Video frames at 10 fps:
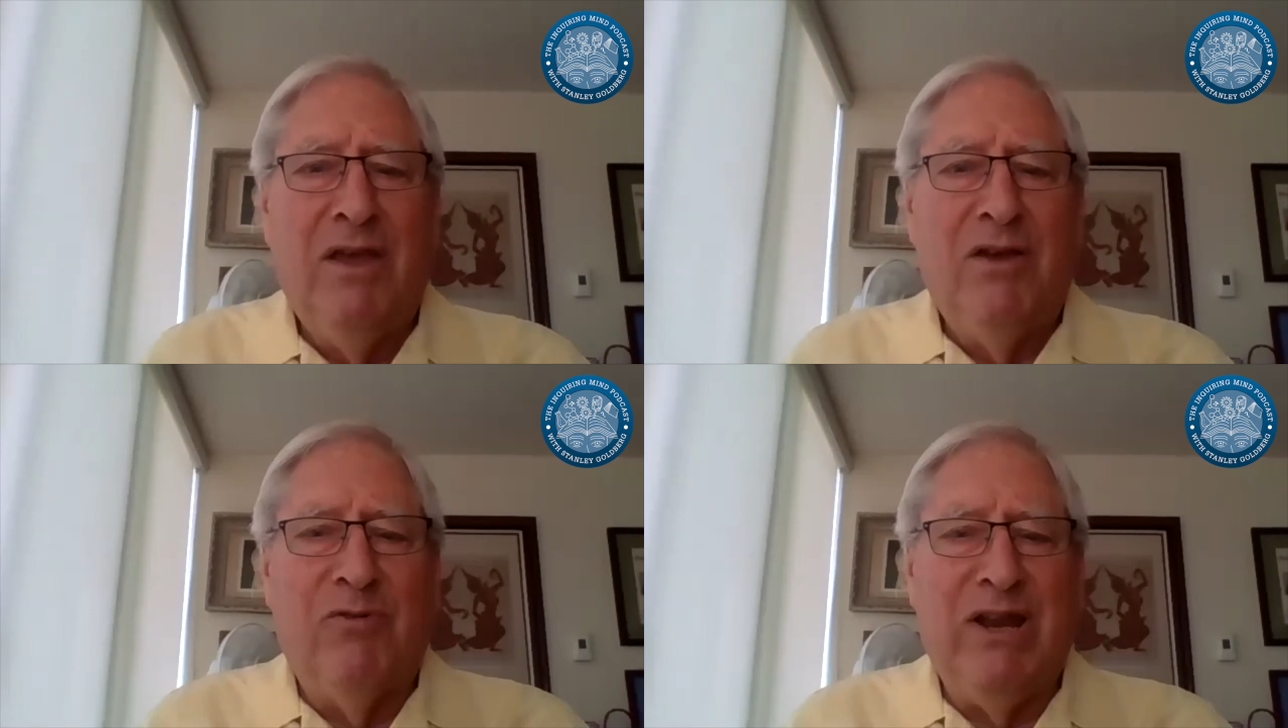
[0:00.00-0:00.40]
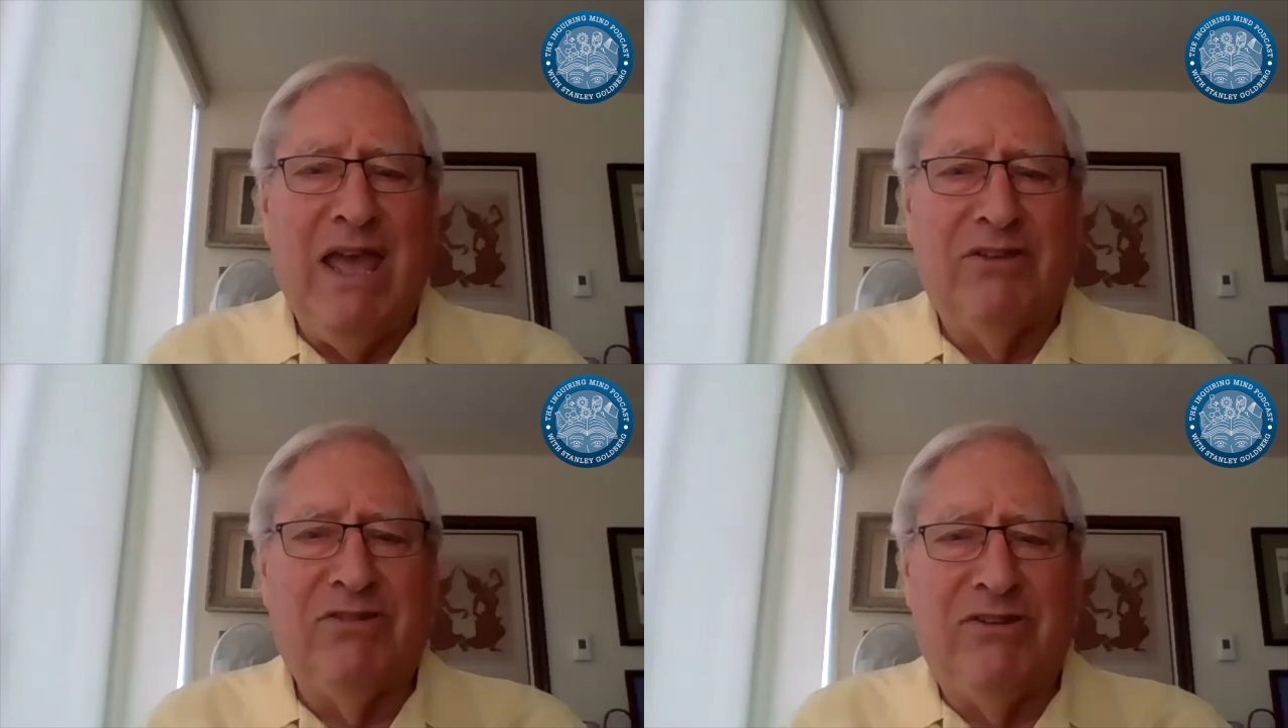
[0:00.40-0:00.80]
when he
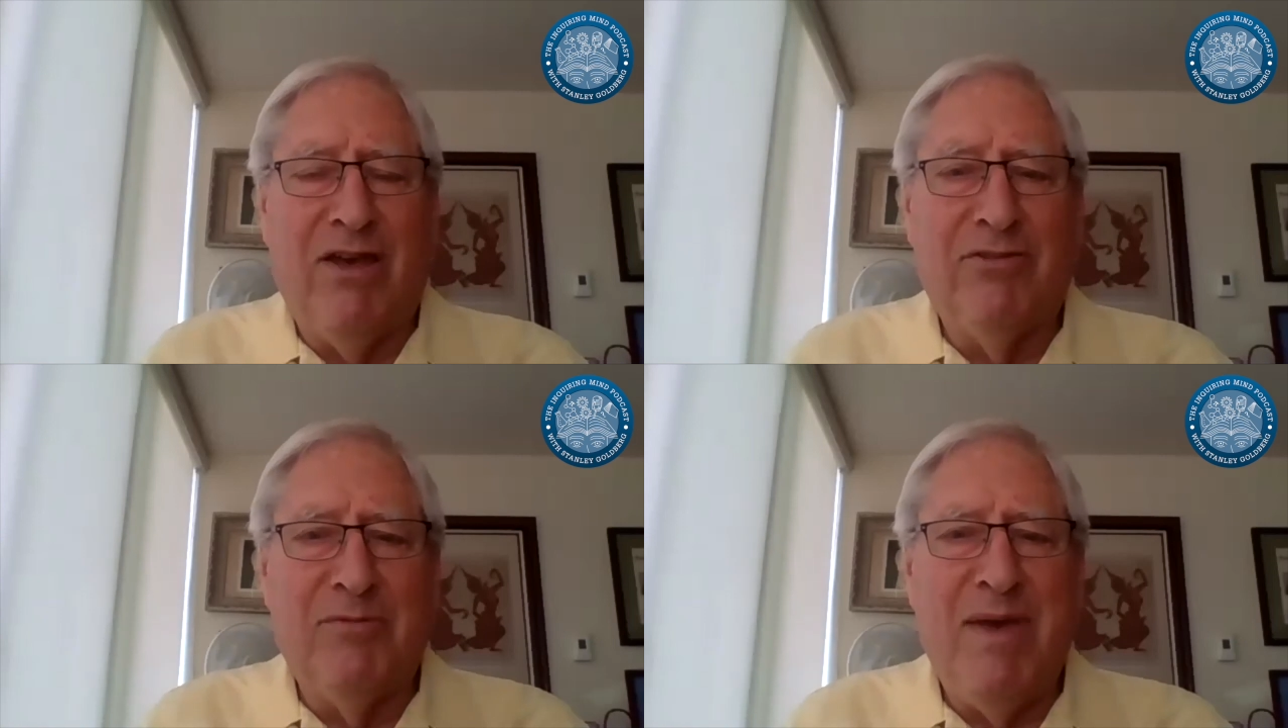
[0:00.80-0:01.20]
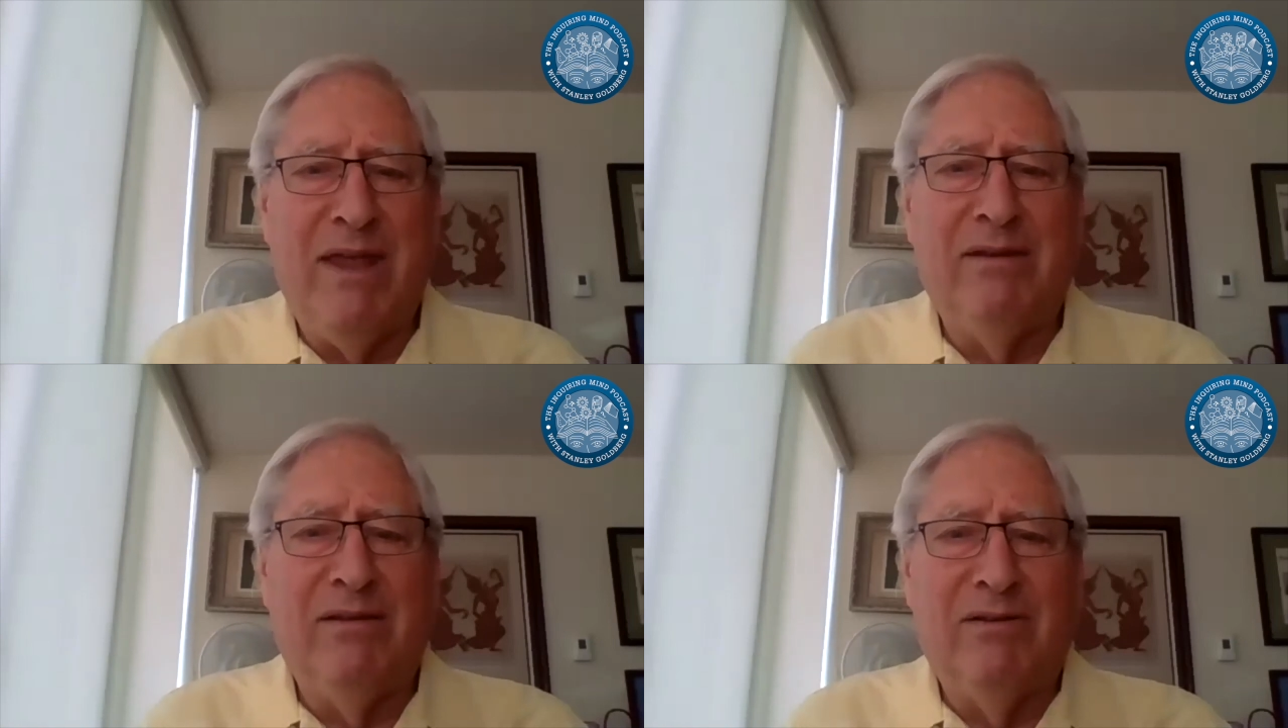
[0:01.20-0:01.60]
has to tell the
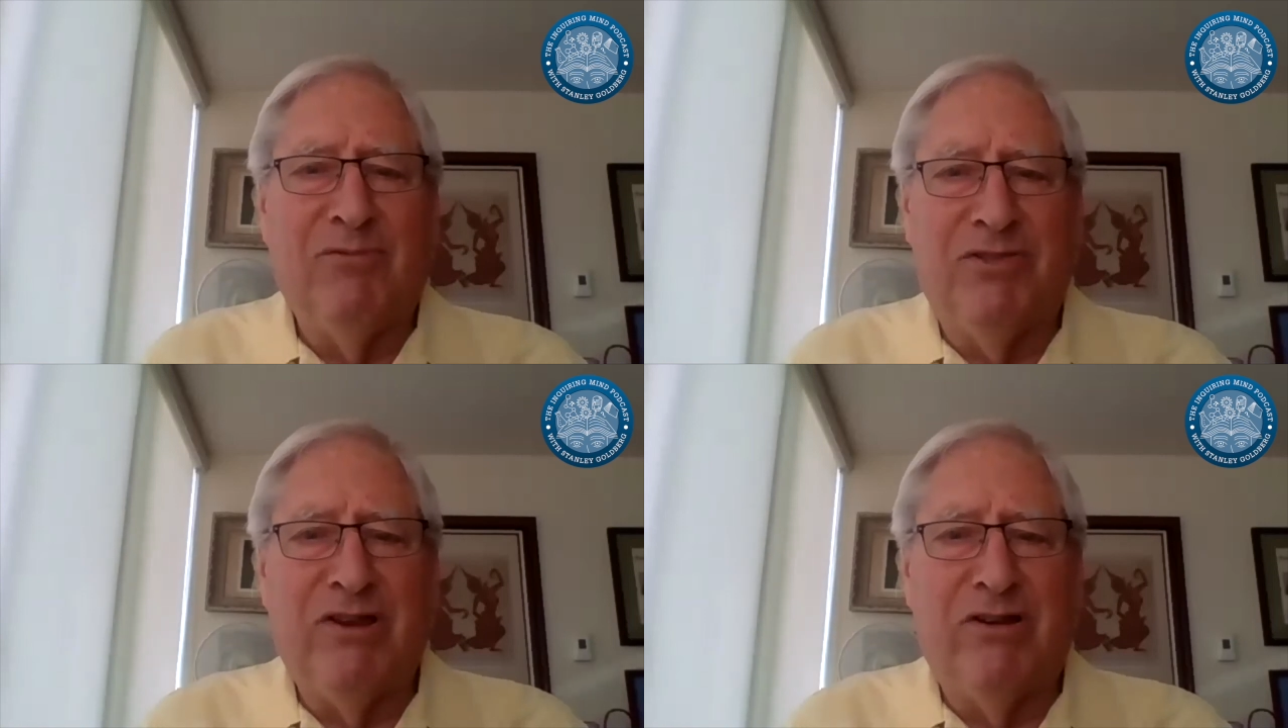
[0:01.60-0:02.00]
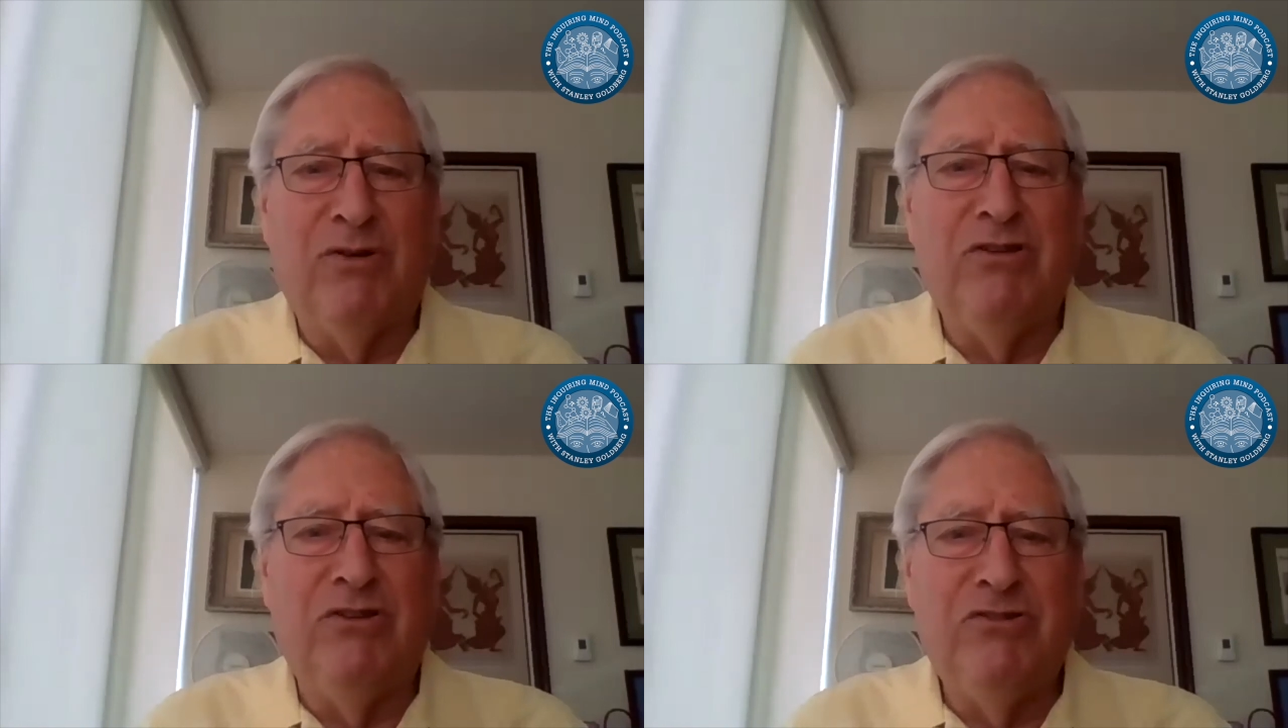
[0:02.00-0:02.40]
men what they're
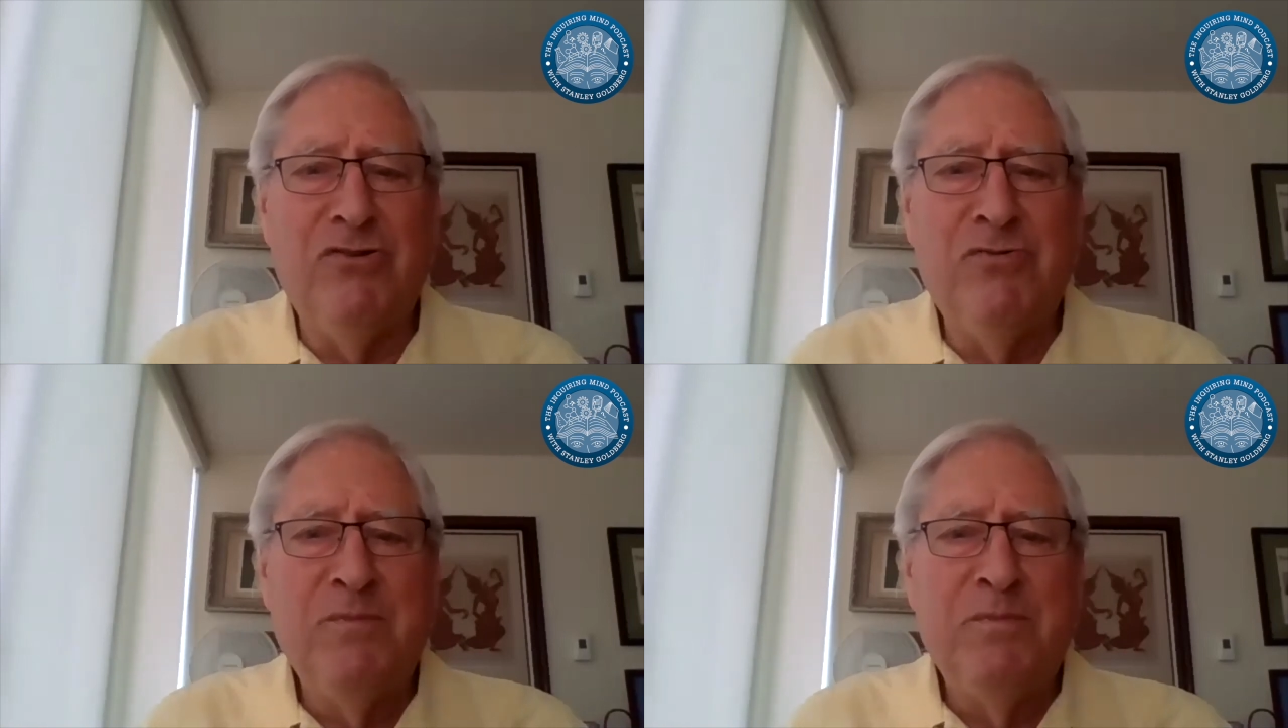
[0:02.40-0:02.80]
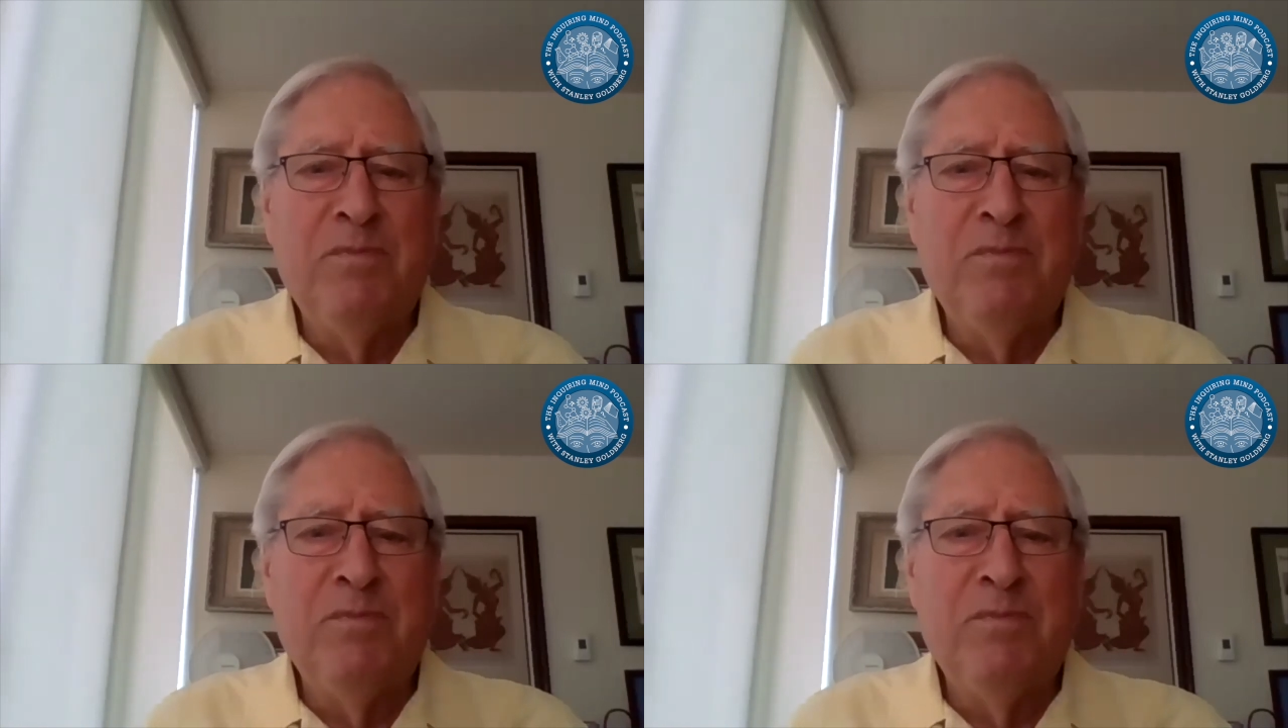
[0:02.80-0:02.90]
going to do,